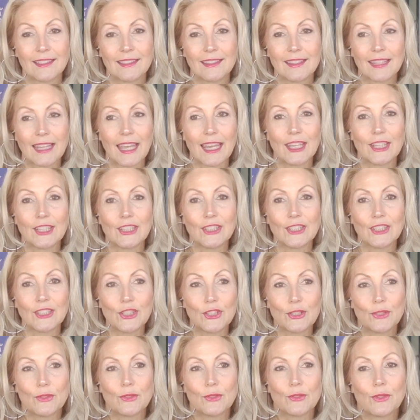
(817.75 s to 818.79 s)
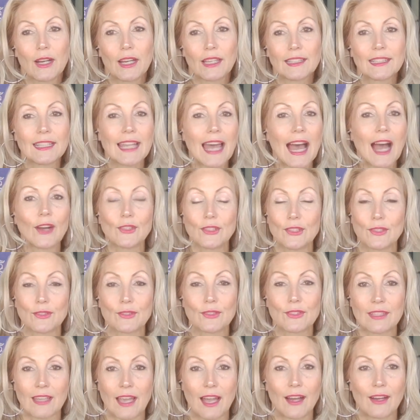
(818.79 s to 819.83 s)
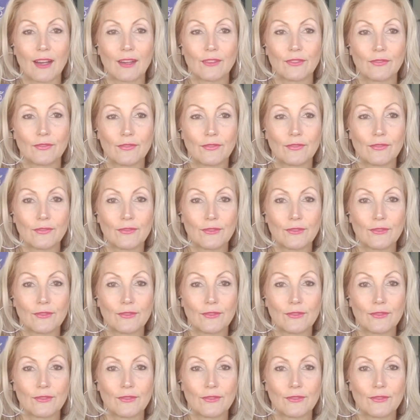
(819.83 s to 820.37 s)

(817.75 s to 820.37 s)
then you allow yourself